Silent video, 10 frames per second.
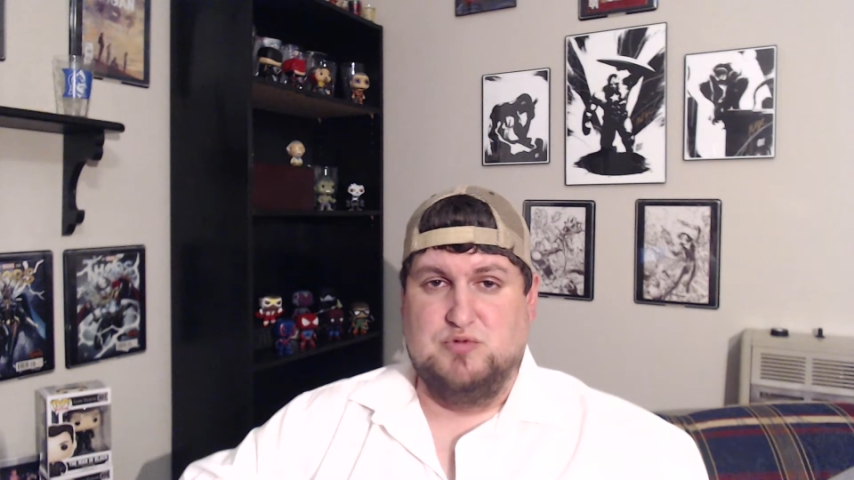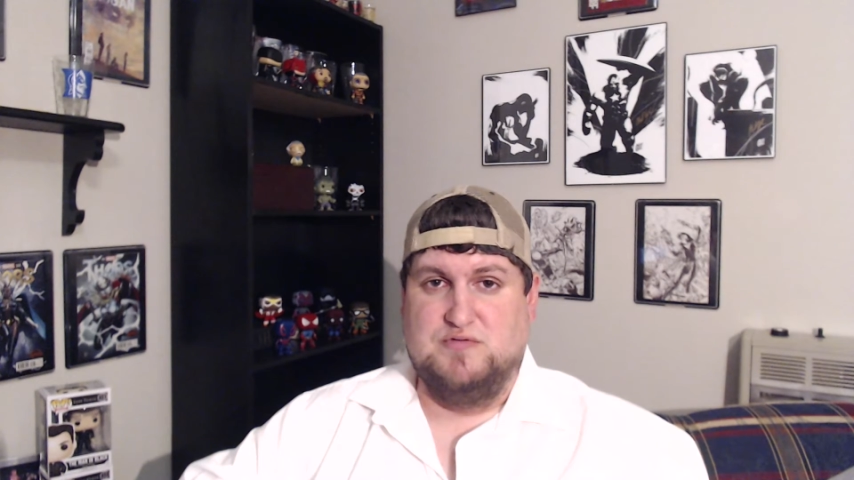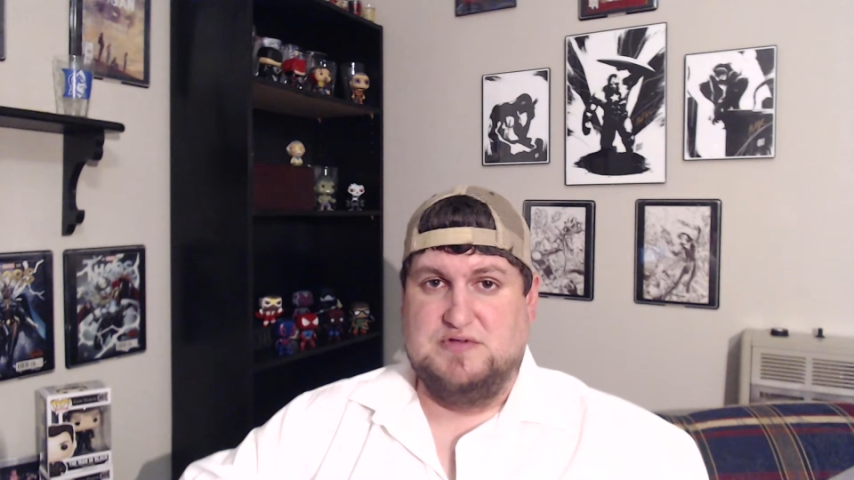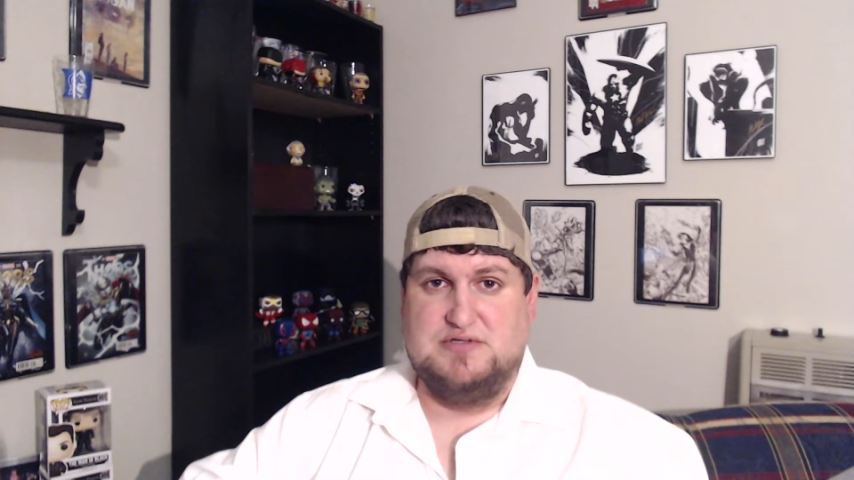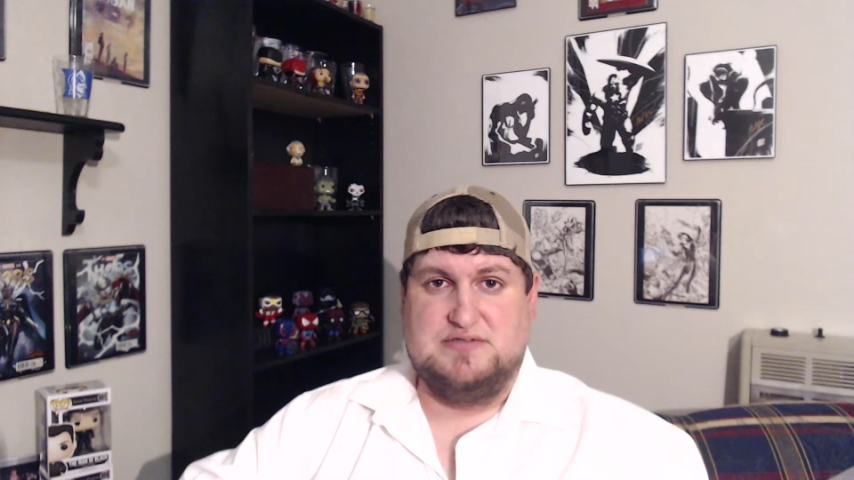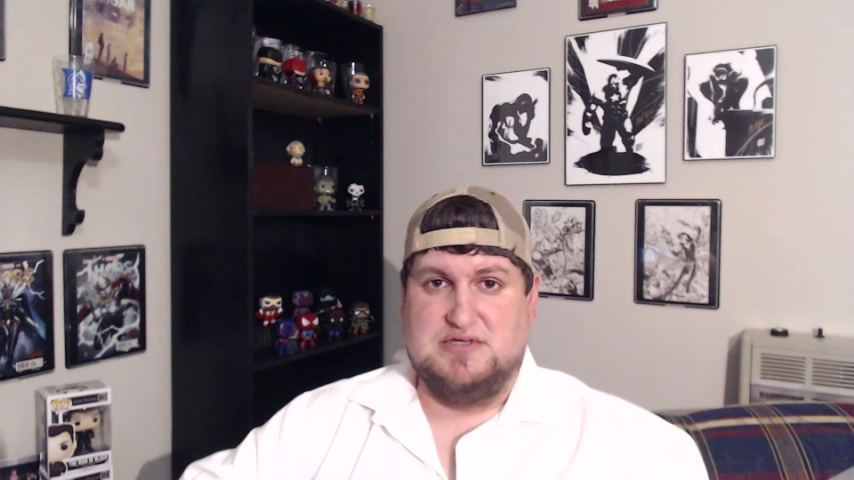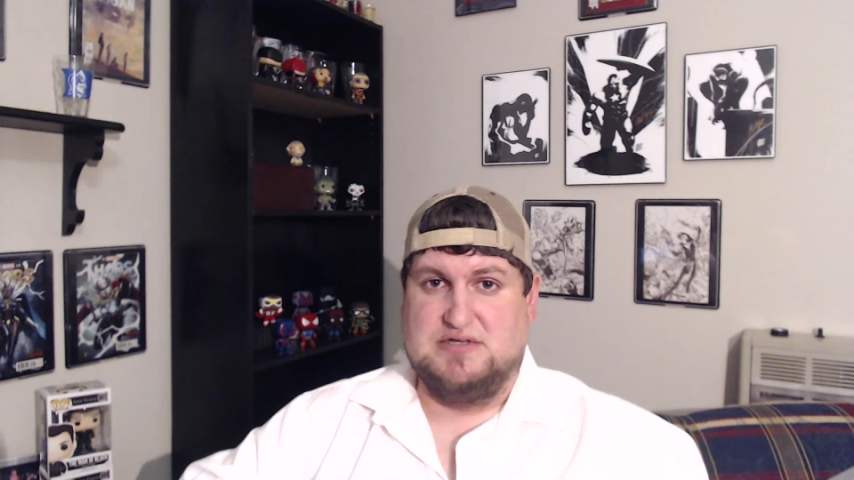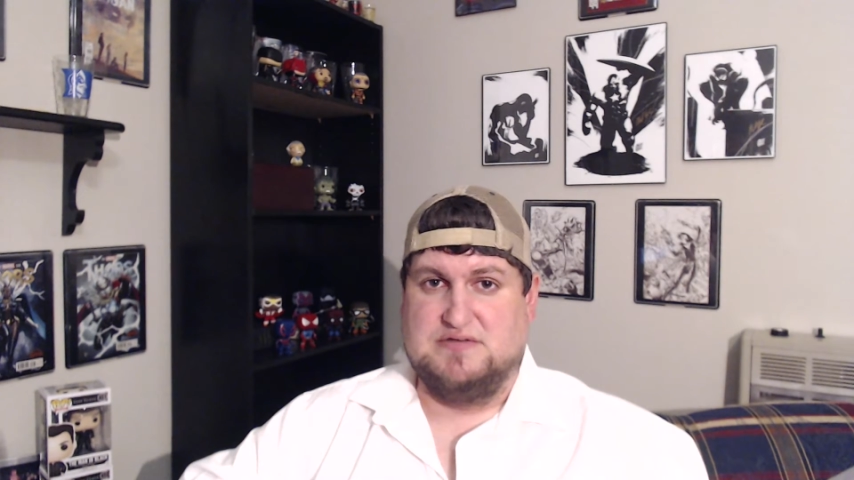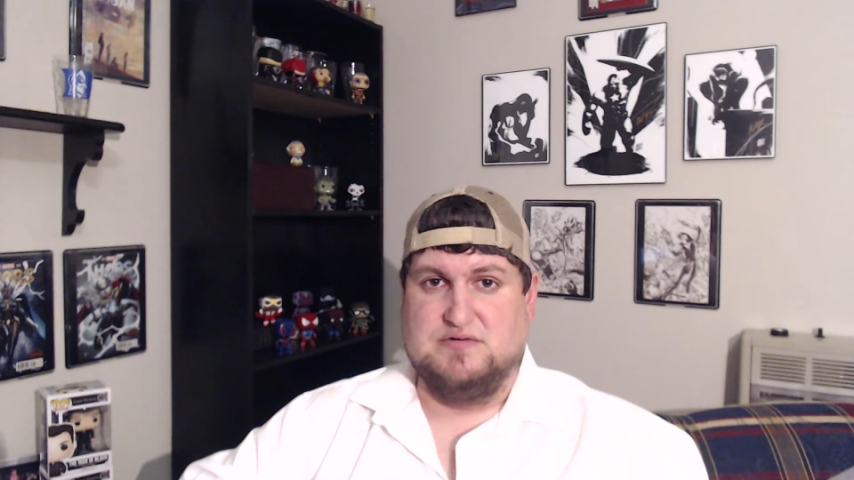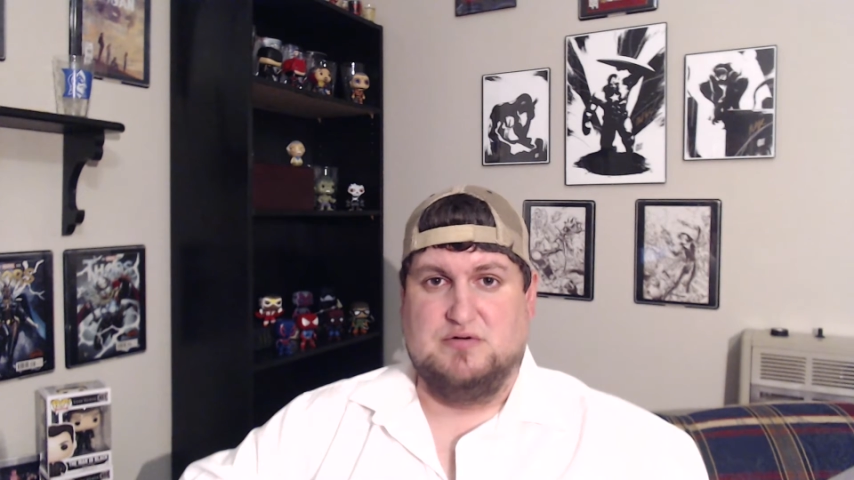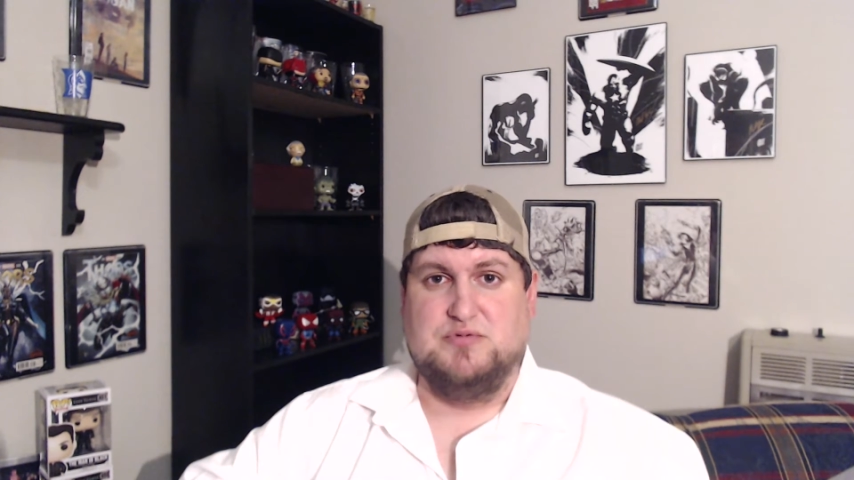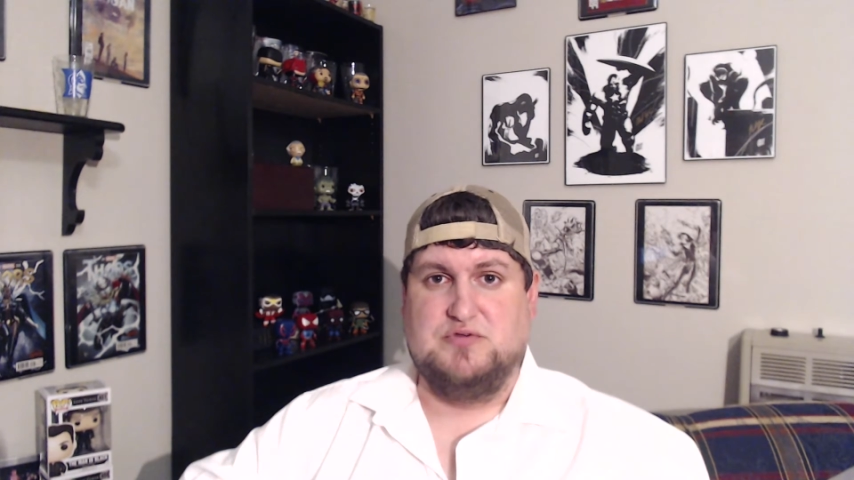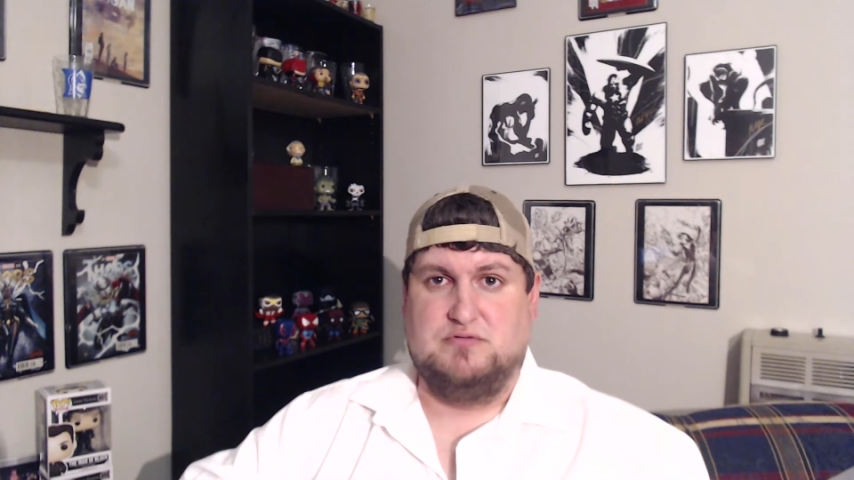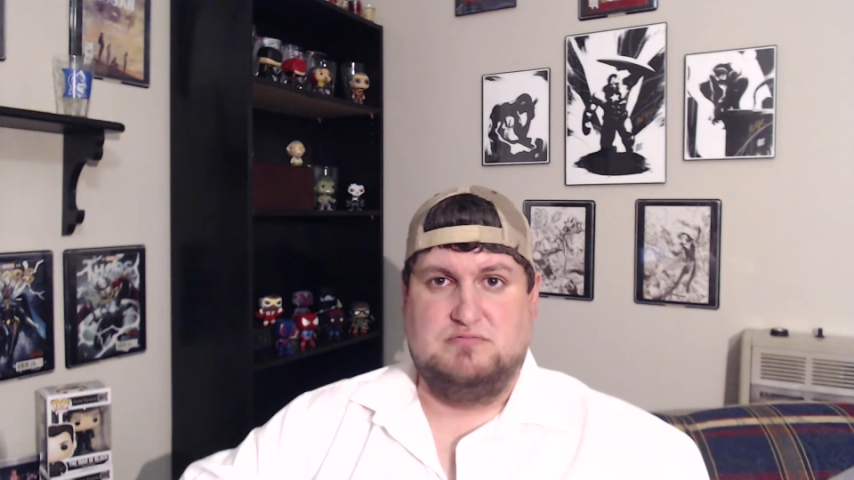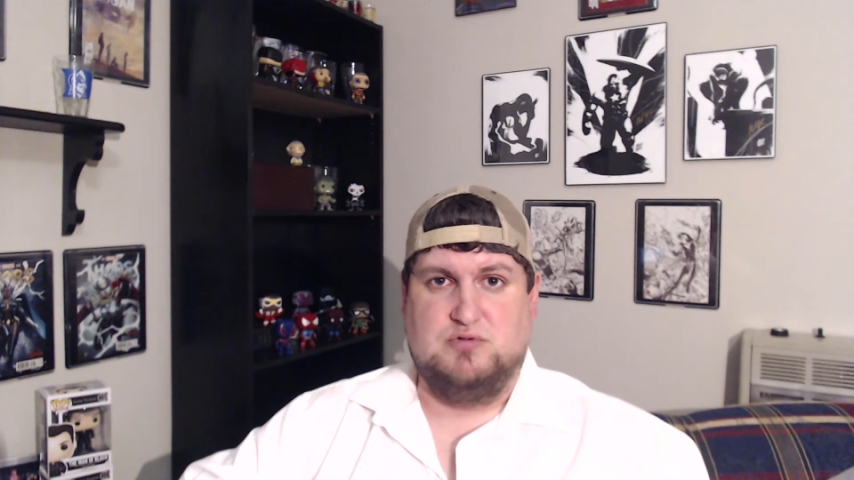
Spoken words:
movie tickets are almost